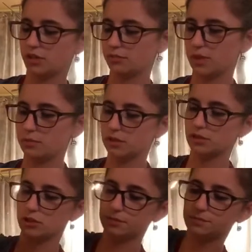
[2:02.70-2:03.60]
my
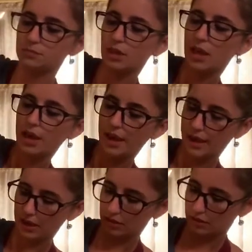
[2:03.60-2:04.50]
mixer
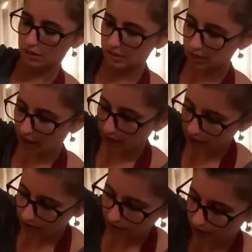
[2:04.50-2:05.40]
and the
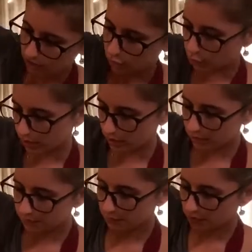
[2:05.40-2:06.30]
sides as
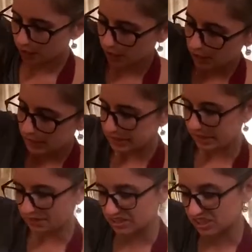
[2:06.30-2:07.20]
well, so that
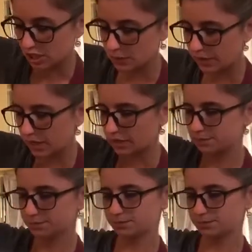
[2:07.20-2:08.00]
everything's on the bottom.